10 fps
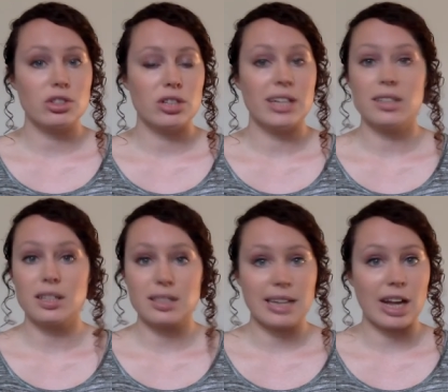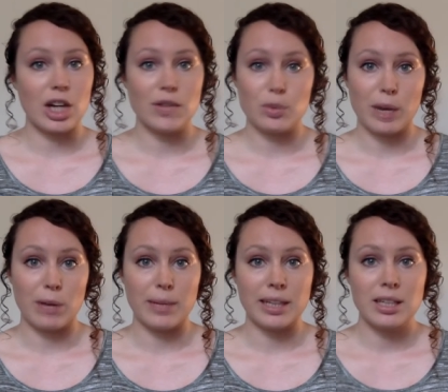it doesn't get
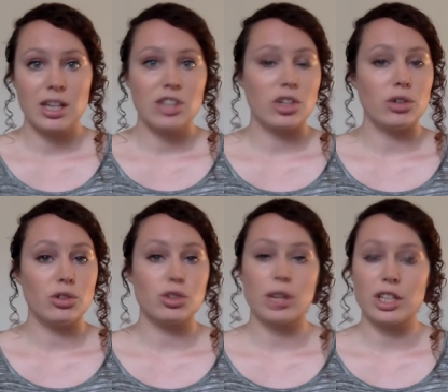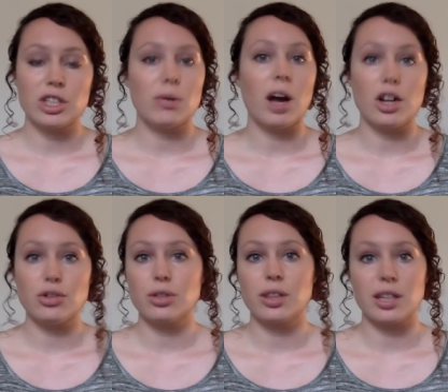overwhelming. So you're not trying to do
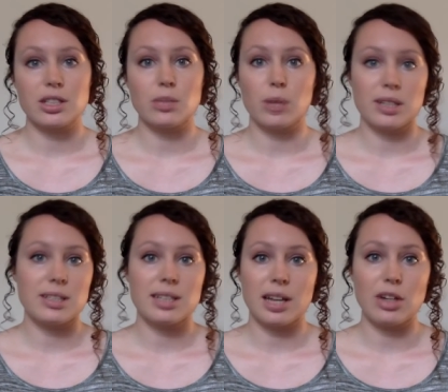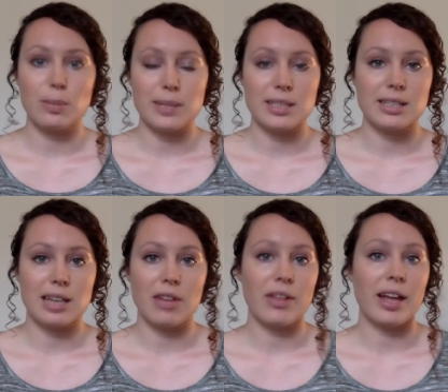100 things at once to get your business
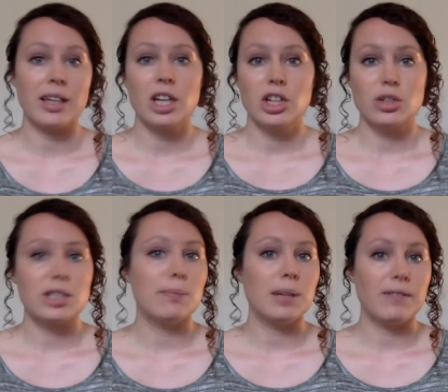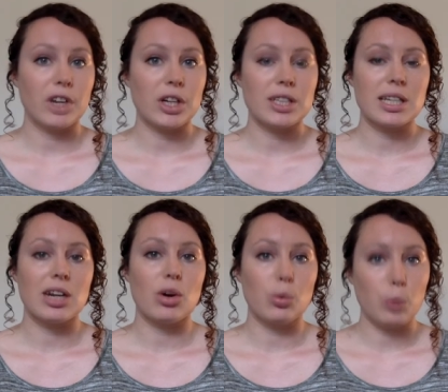out there. You're simply focusing
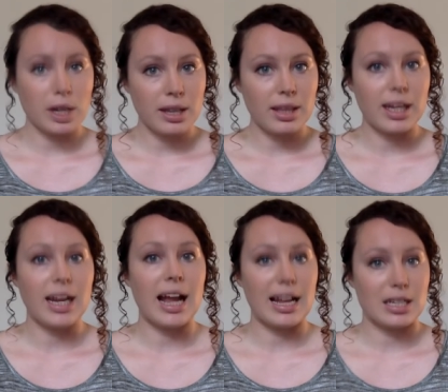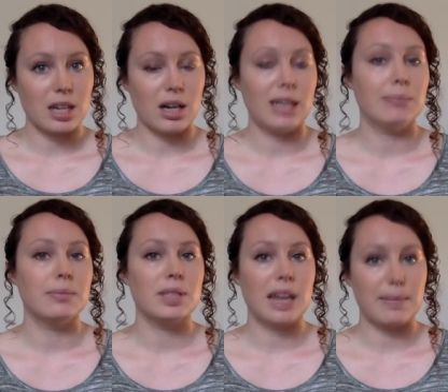on one thing at a time
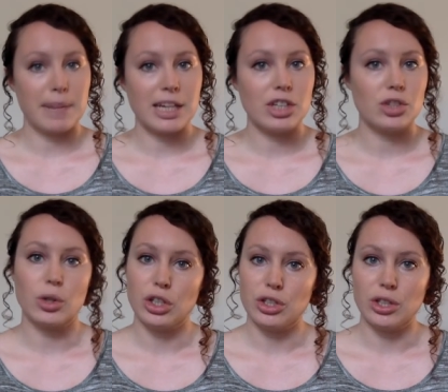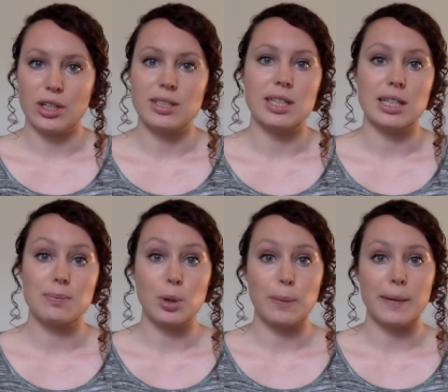and making sure you do those things
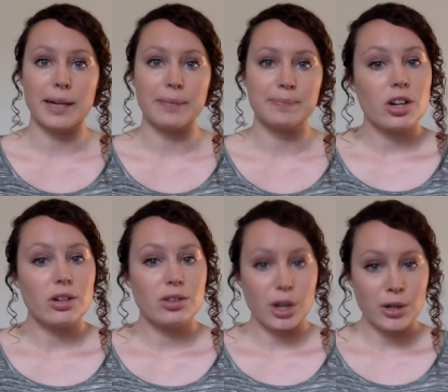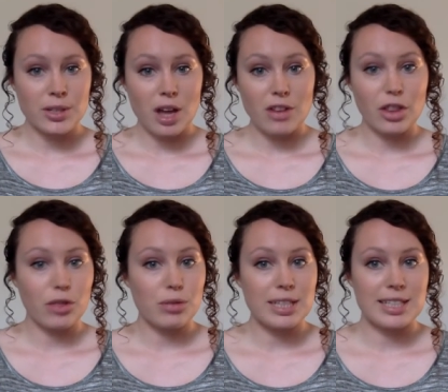properly. So those are the
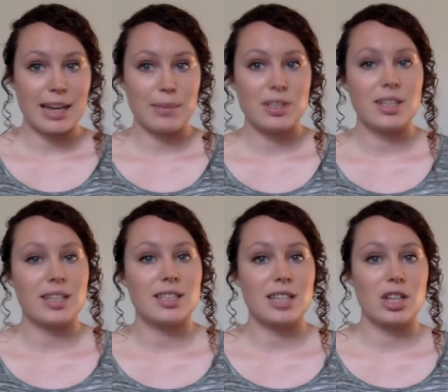3 steps to this